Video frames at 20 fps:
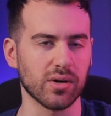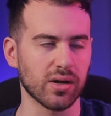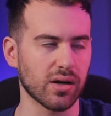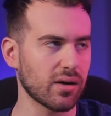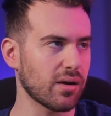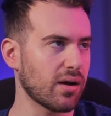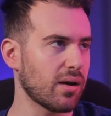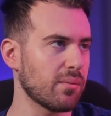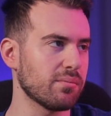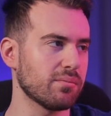but
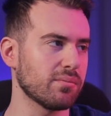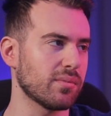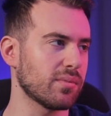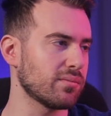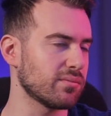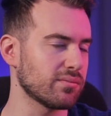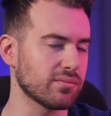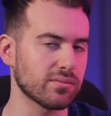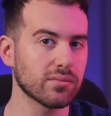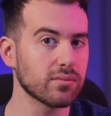
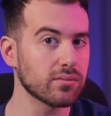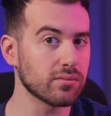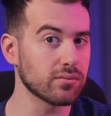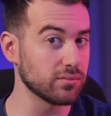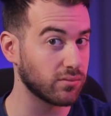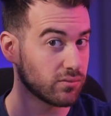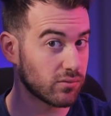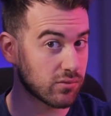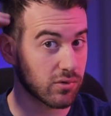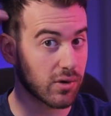
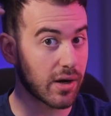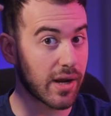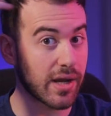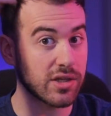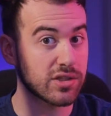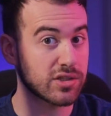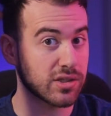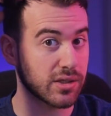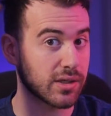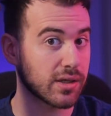we're
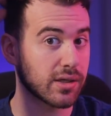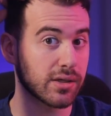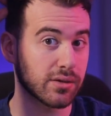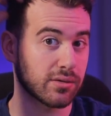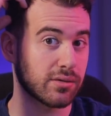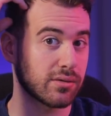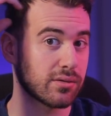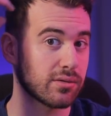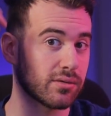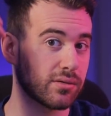aging
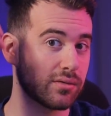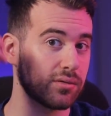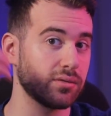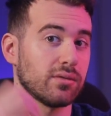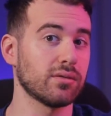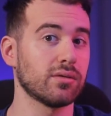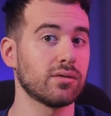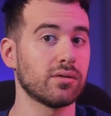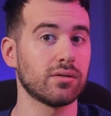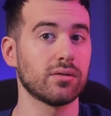here.
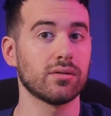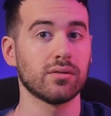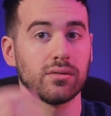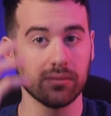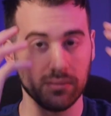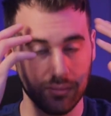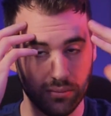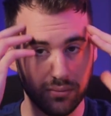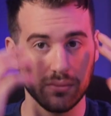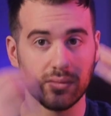
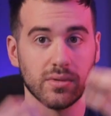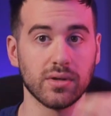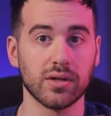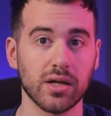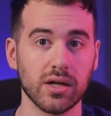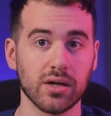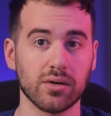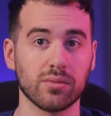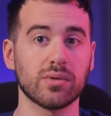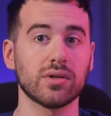
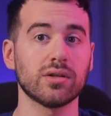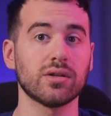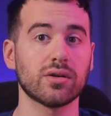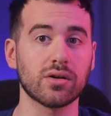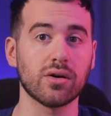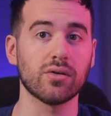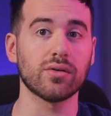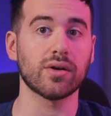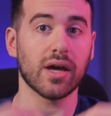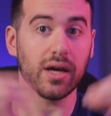Here we
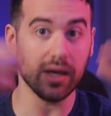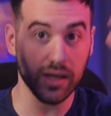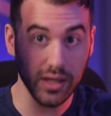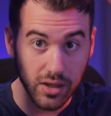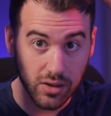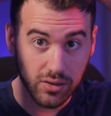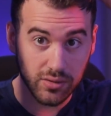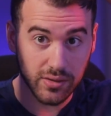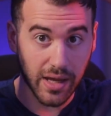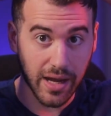look okay.
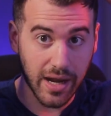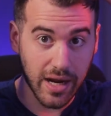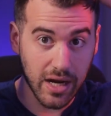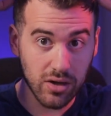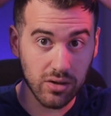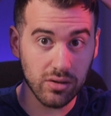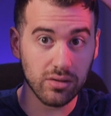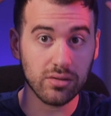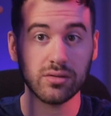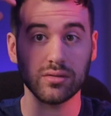Here, the
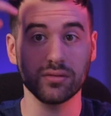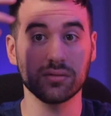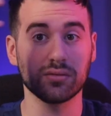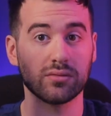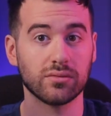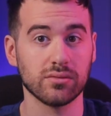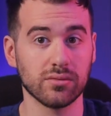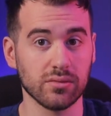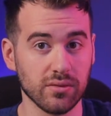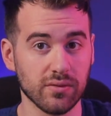hair,
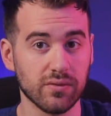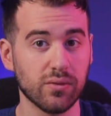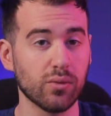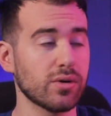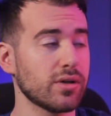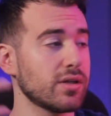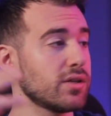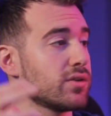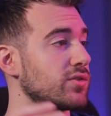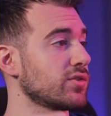
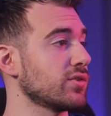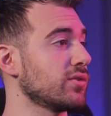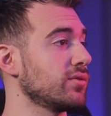40 years